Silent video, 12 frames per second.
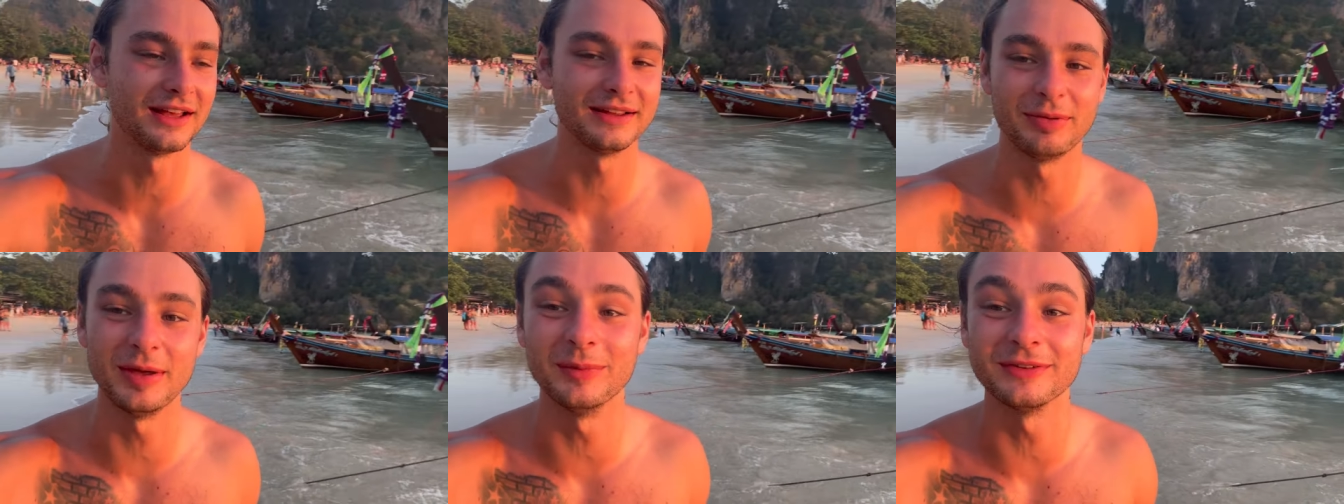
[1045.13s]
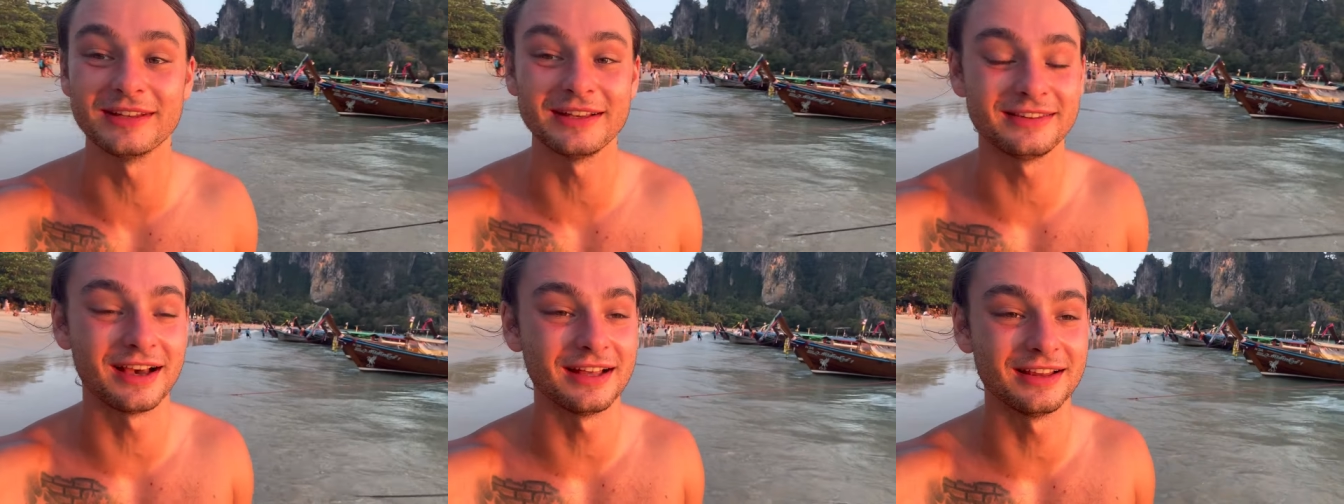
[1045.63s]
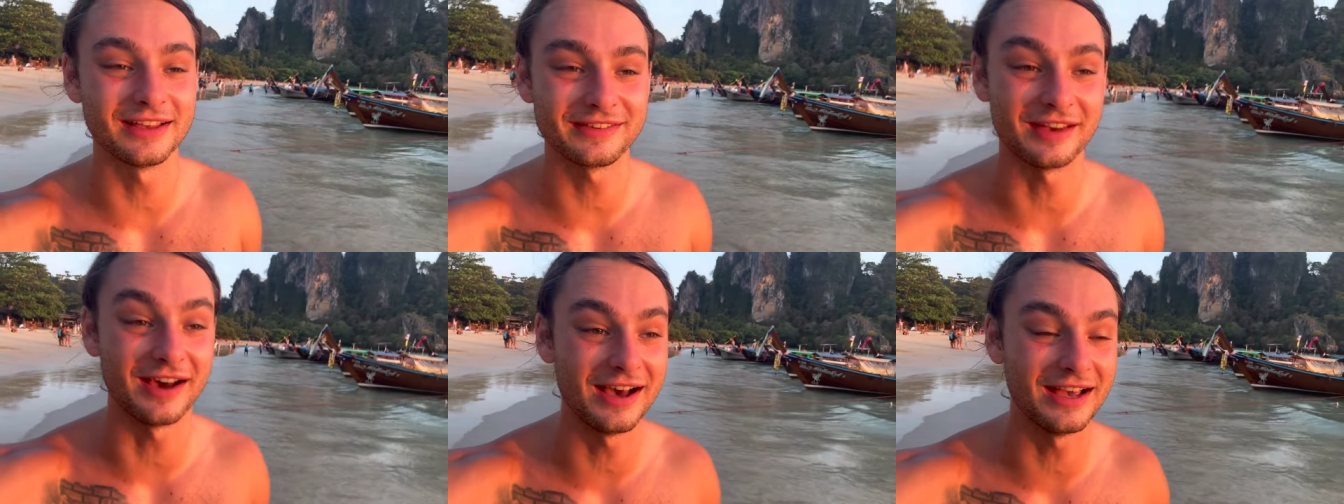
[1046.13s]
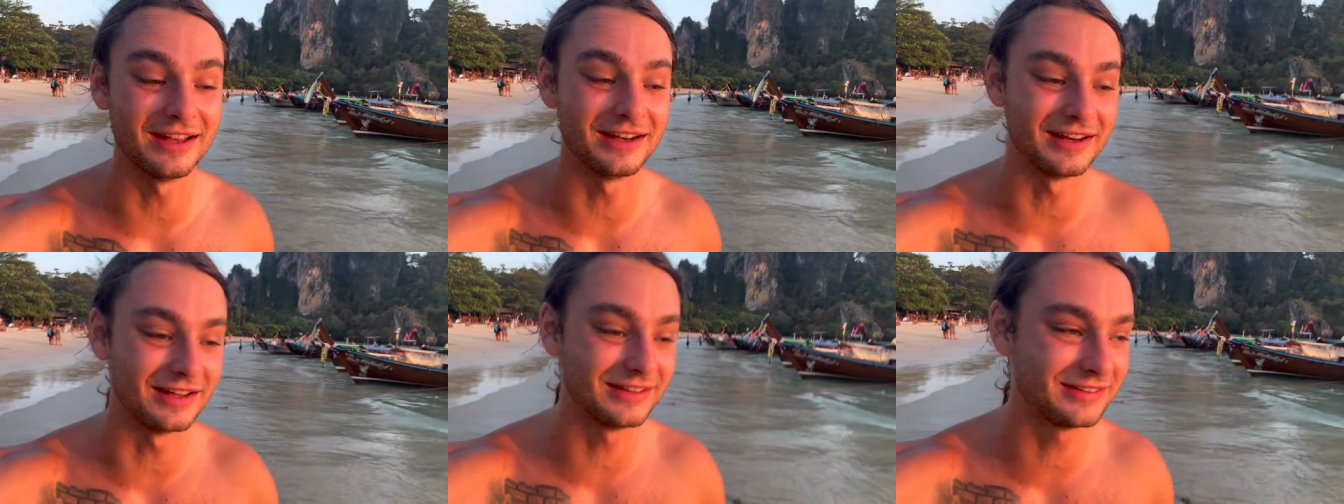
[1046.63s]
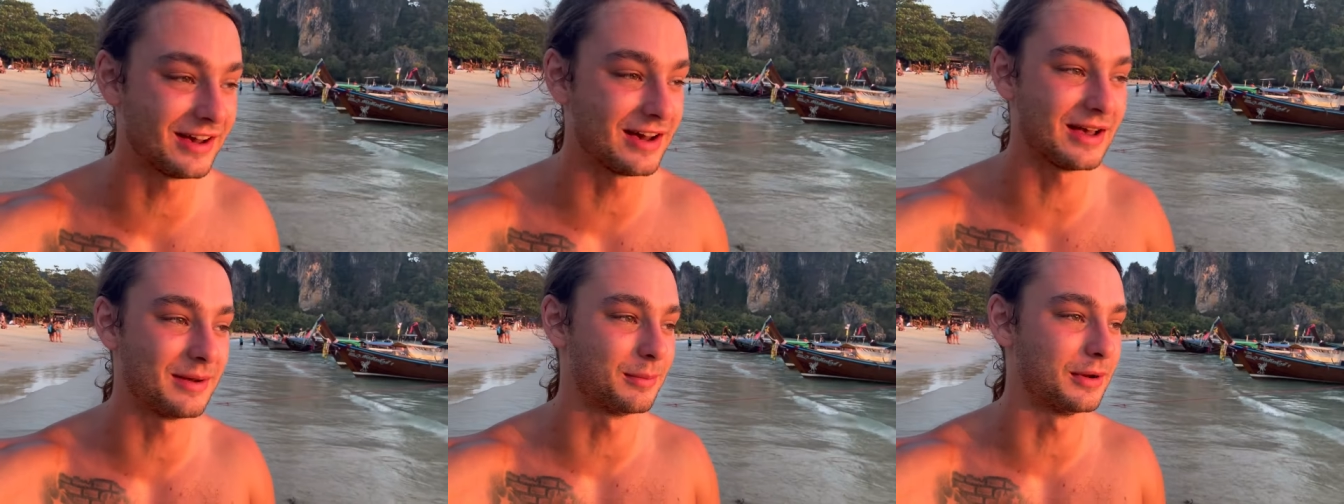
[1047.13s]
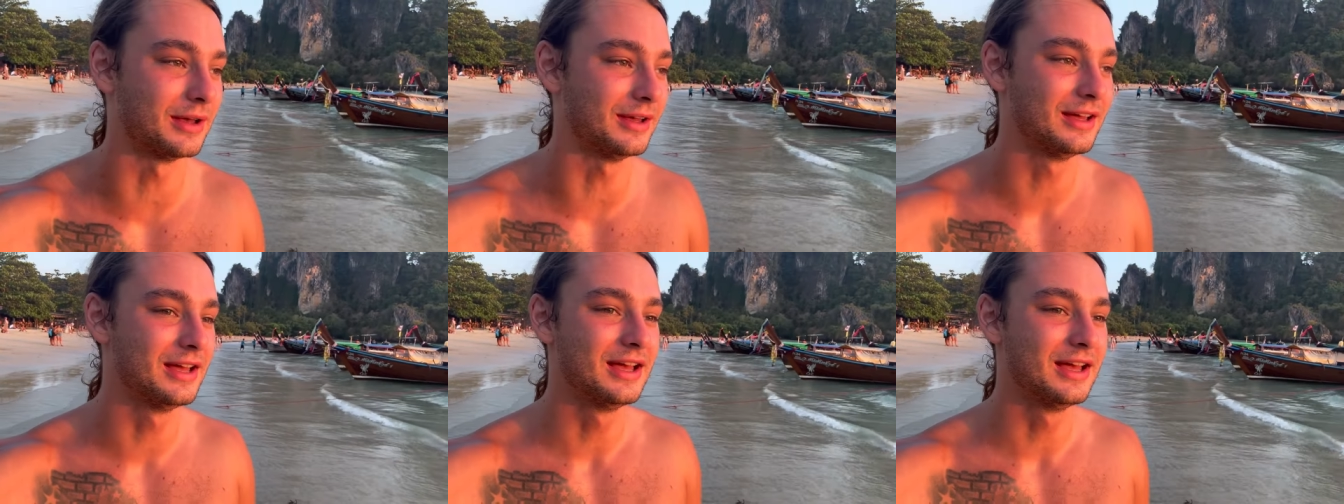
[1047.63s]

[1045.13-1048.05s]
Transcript: Like people say Thailand's hot and it is hot, but